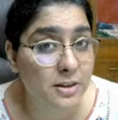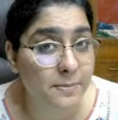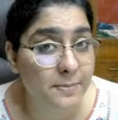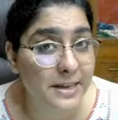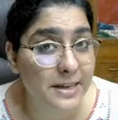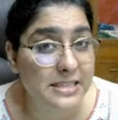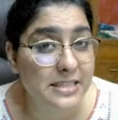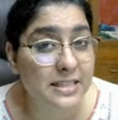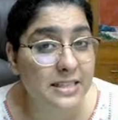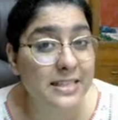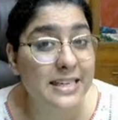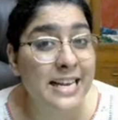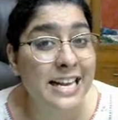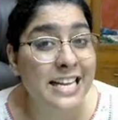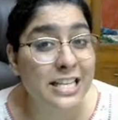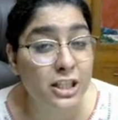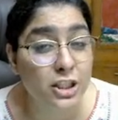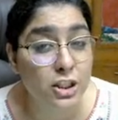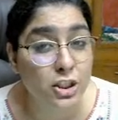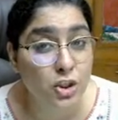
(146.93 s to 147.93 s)
are present in
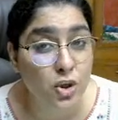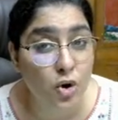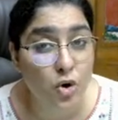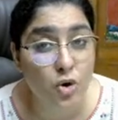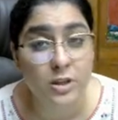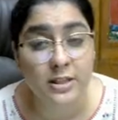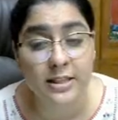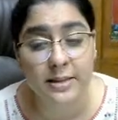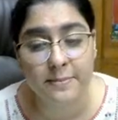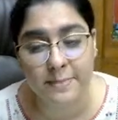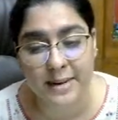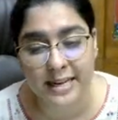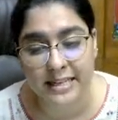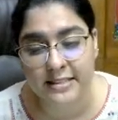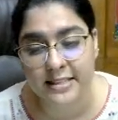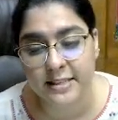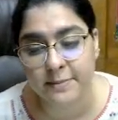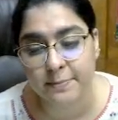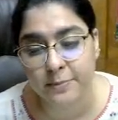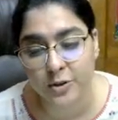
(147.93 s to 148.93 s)
histone, the
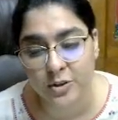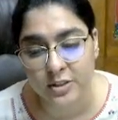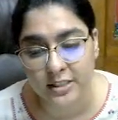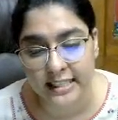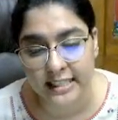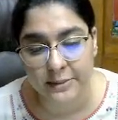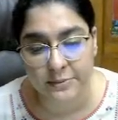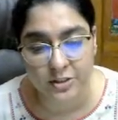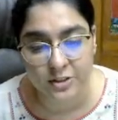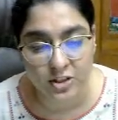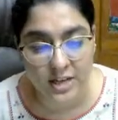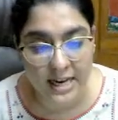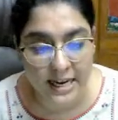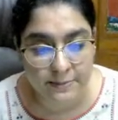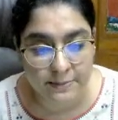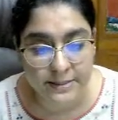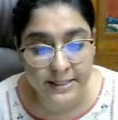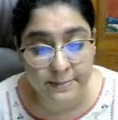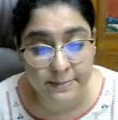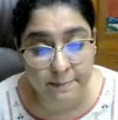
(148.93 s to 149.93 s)
basic protein which
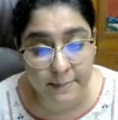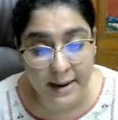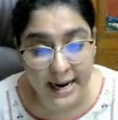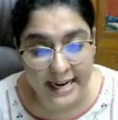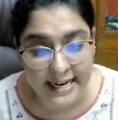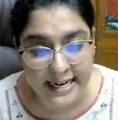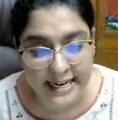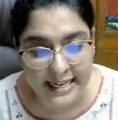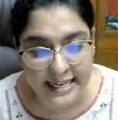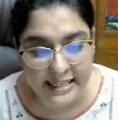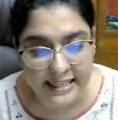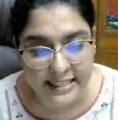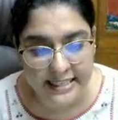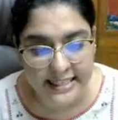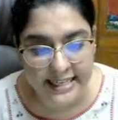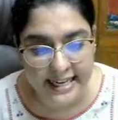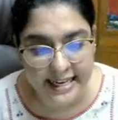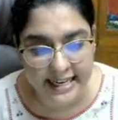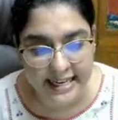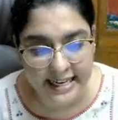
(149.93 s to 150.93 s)
helps in binding the
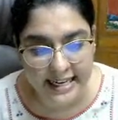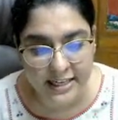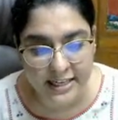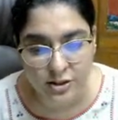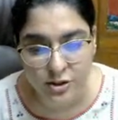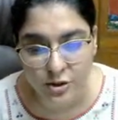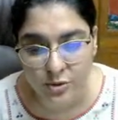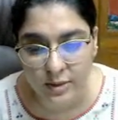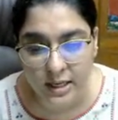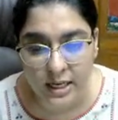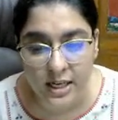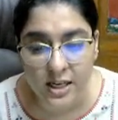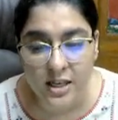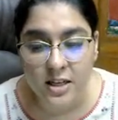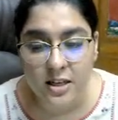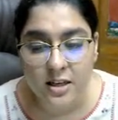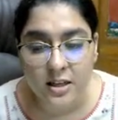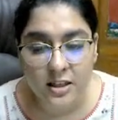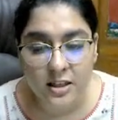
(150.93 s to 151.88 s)
DNA into a